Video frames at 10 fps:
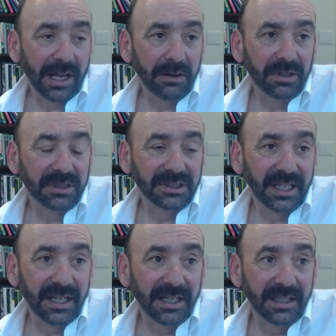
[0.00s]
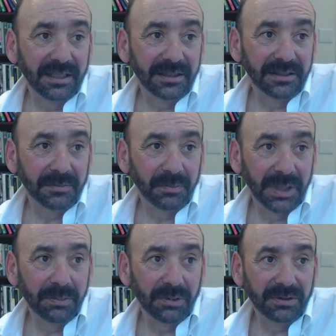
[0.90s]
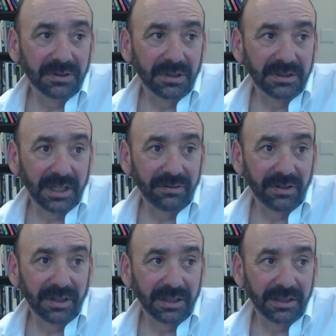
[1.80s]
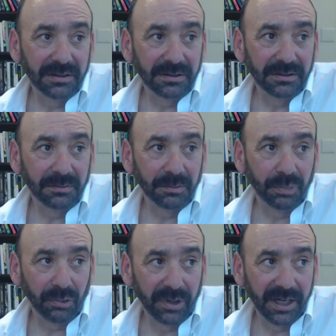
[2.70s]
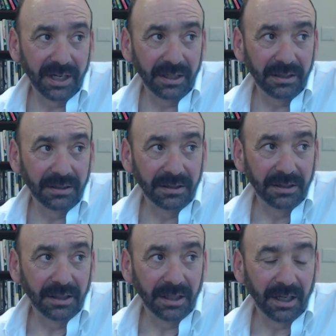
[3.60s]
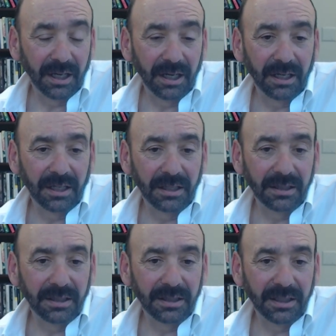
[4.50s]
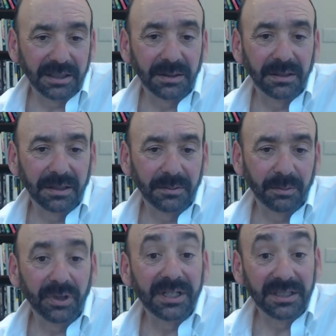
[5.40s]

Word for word: I would say people definitely bring uh, it's a bring